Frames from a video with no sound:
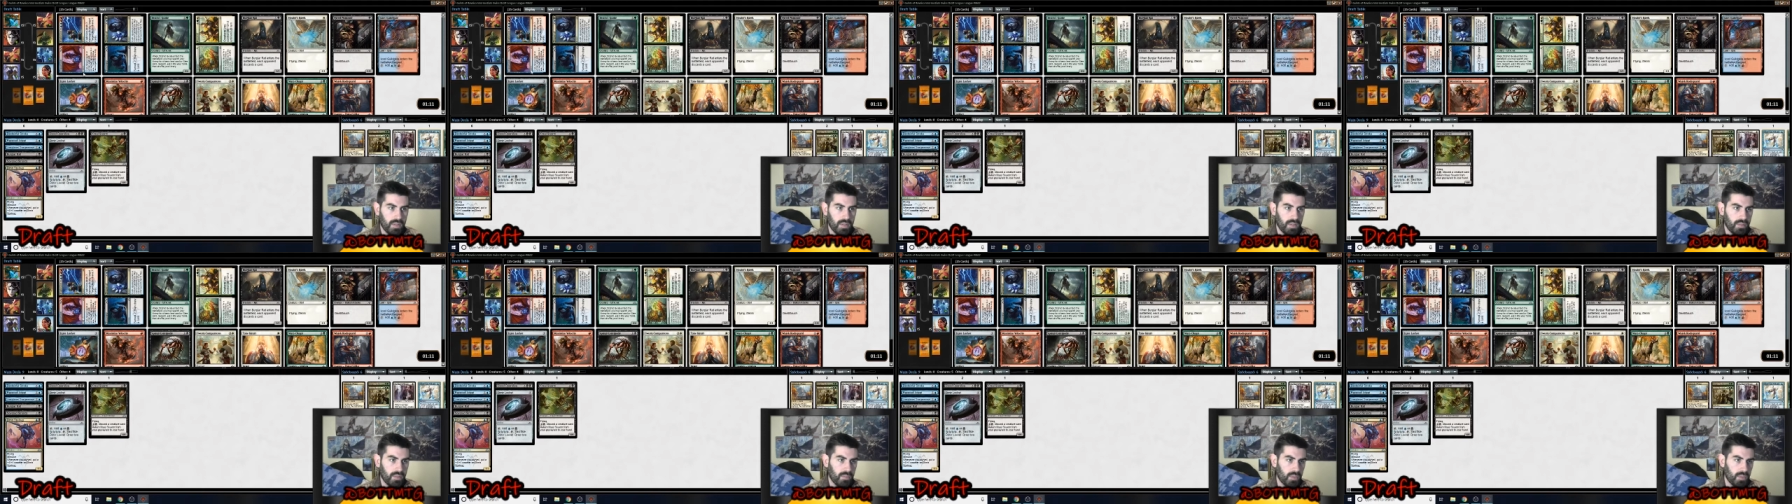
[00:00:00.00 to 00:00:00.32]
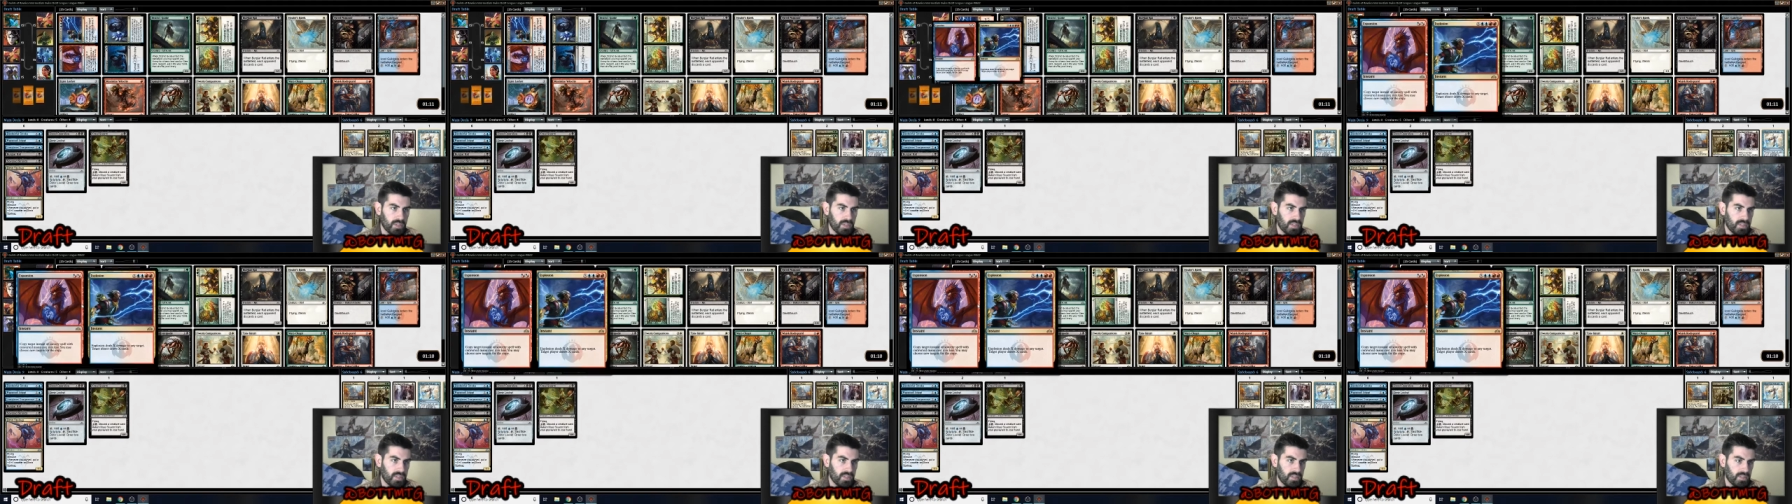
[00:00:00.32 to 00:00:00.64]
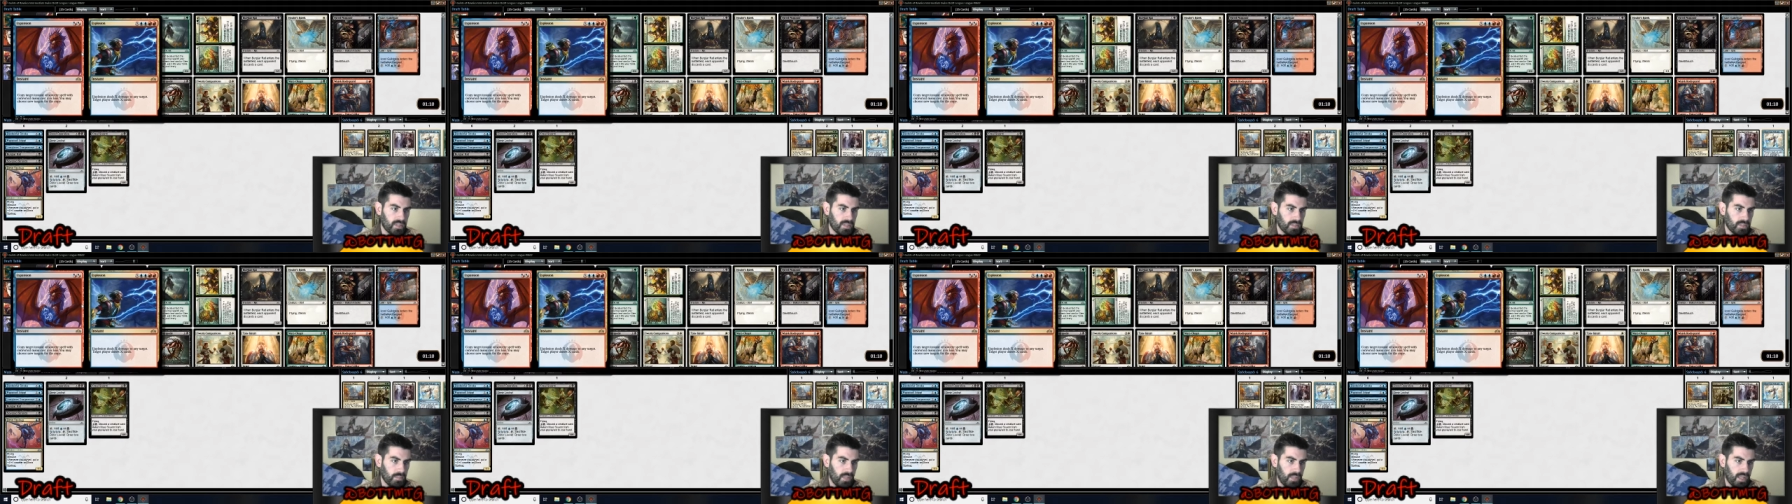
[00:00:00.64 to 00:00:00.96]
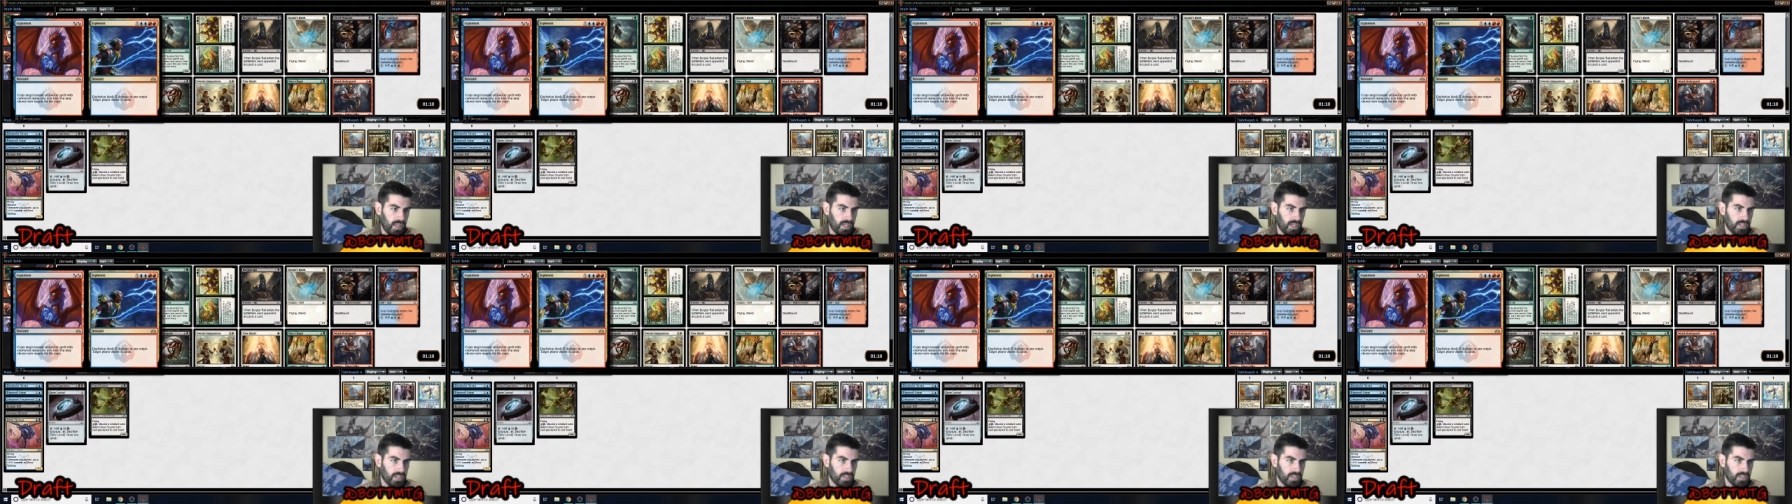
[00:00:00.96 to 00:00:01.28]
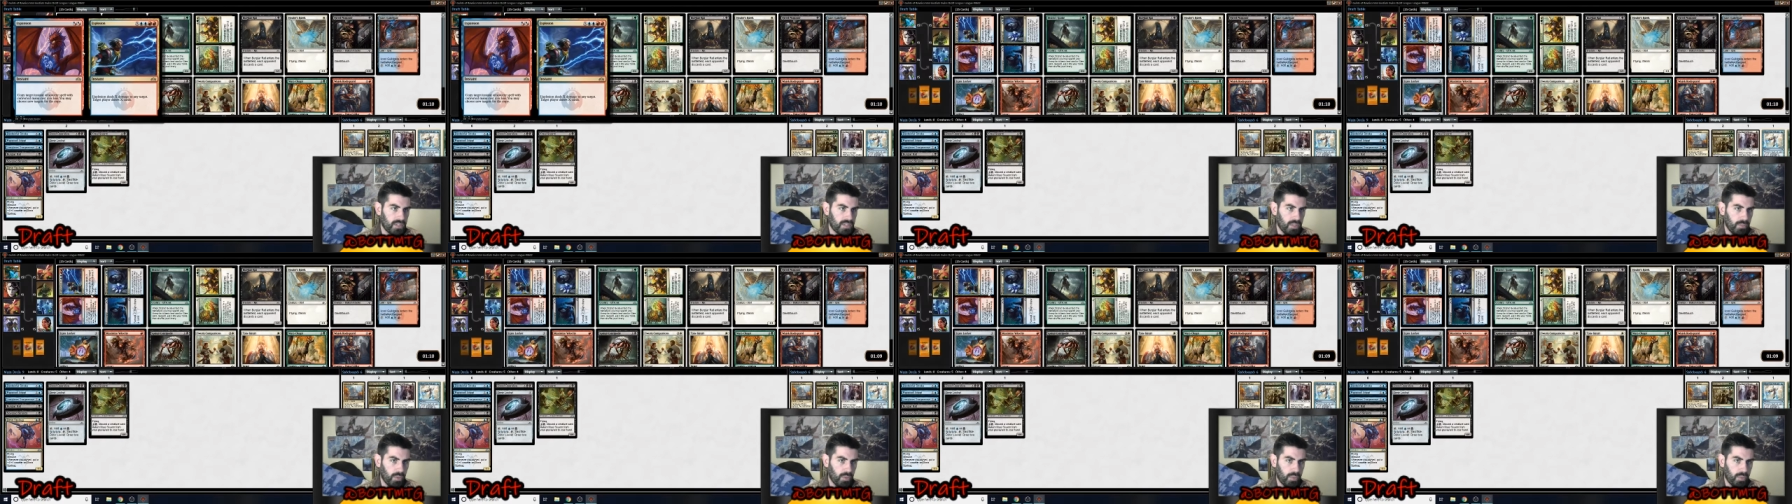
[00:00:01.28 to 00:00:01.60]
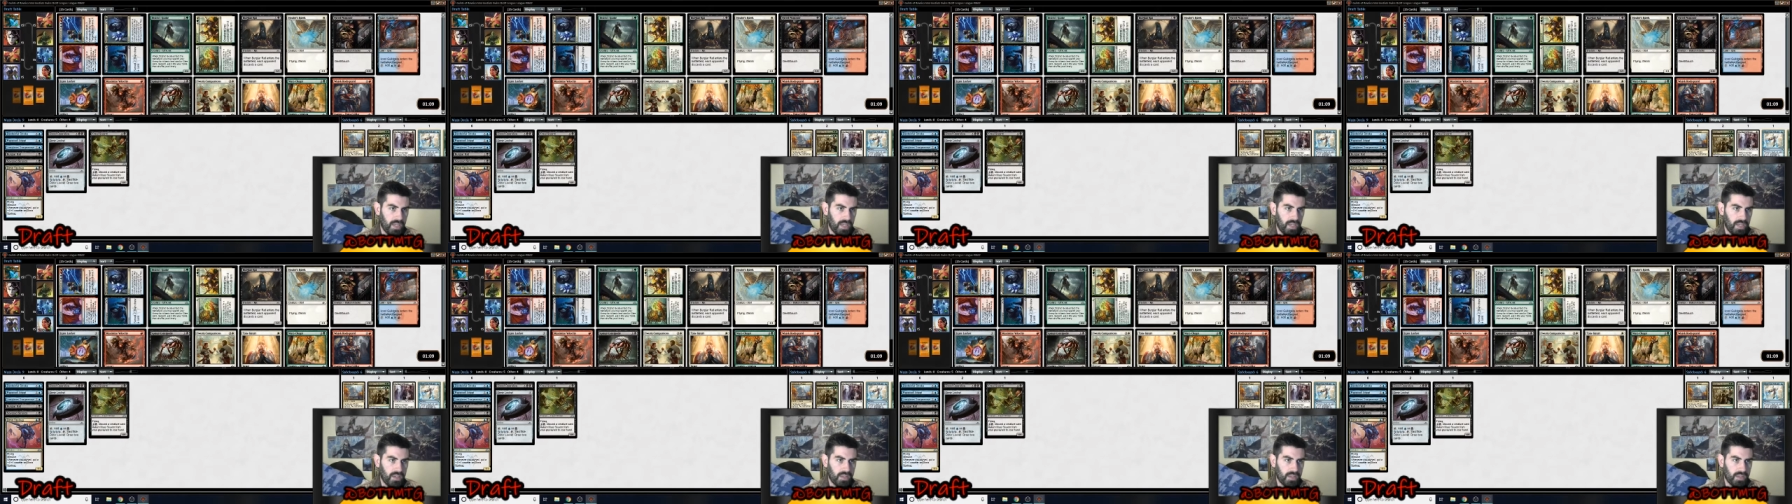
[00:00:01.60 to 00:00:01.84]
What's this to splash? Double red?